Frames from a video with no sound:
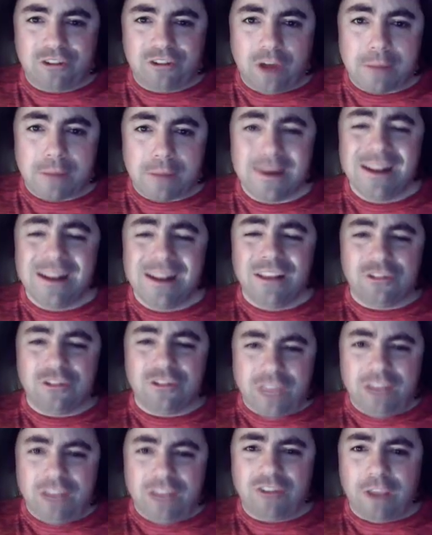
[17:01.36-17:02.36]
time,
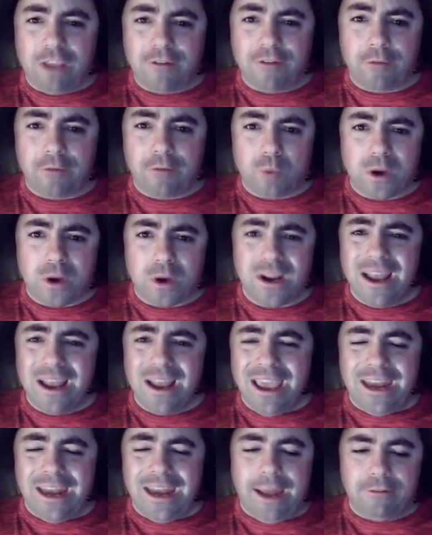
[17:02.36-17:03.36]
stay safe, everyone,
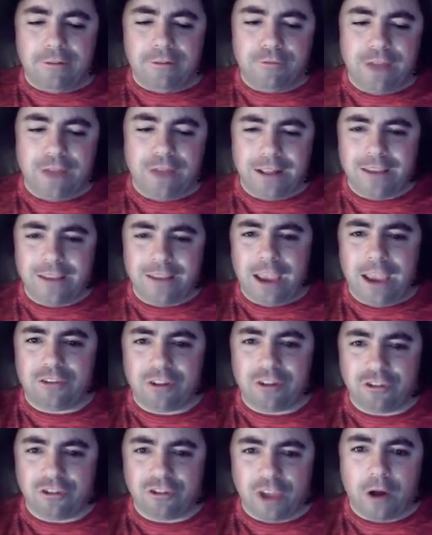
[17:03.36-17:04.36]
and have a
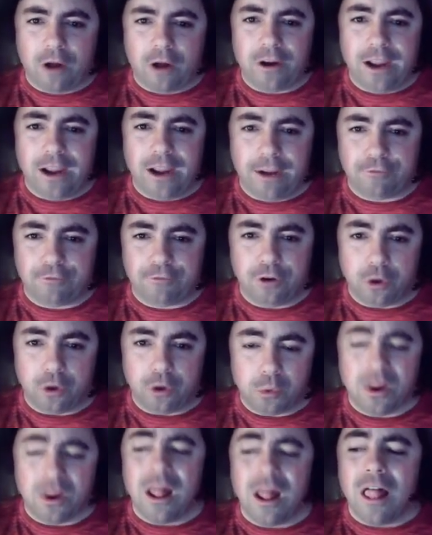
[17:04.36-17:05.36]
fantastic Saturday afternoon.
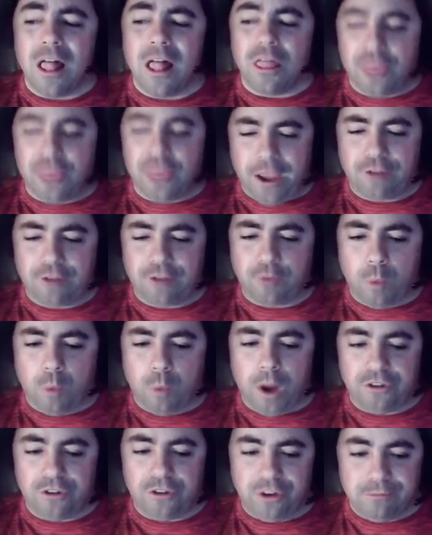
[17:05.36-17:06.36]
Thanks for
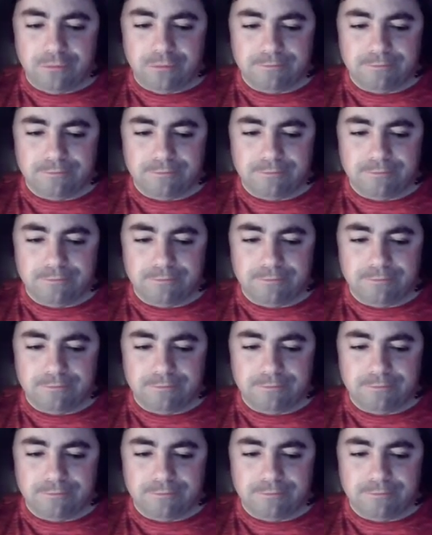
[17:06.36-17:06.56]
watching.